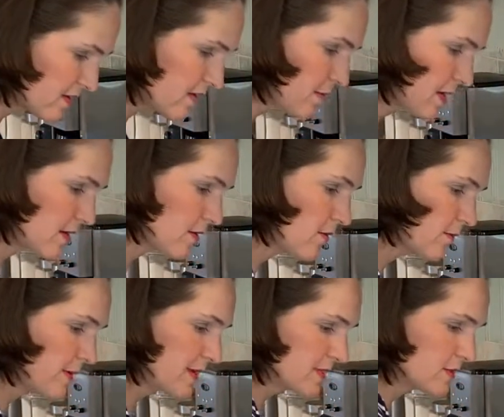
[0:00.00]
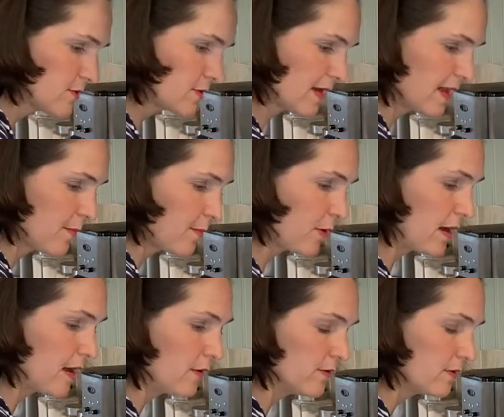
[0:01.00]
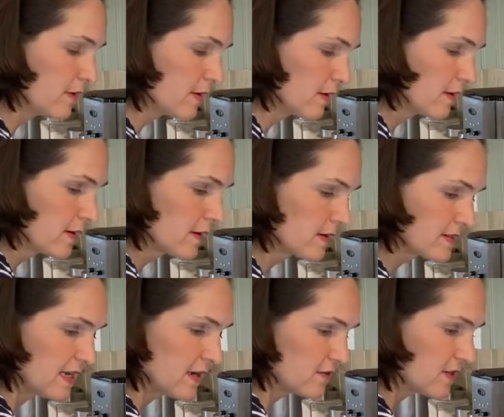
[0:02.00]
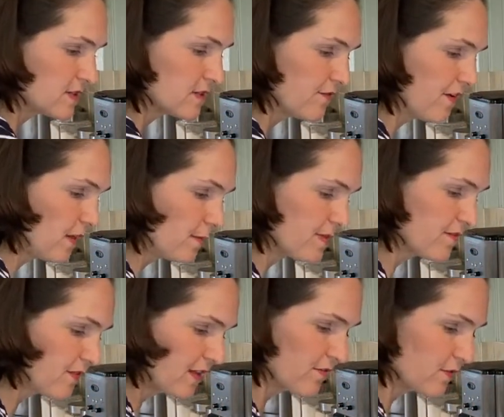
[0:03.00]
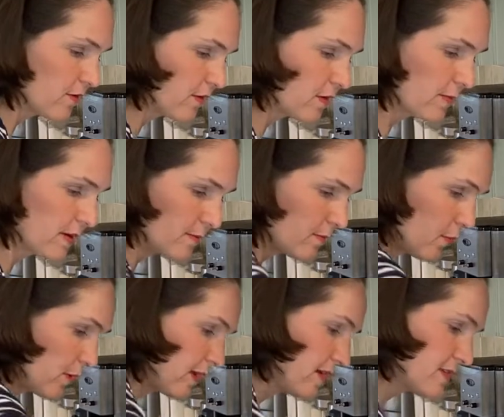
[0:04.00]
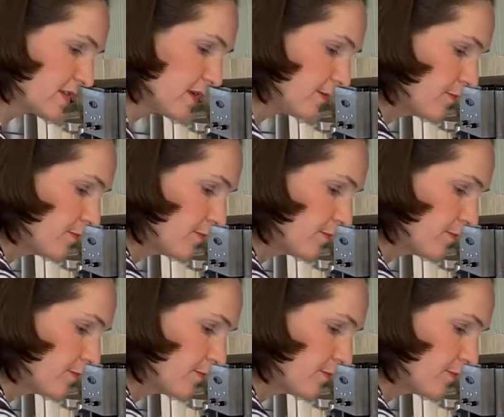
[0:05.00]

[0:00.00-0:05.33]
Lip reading: tomato bits sort of get brown. That'll just develop the flavor a little bit more nicely.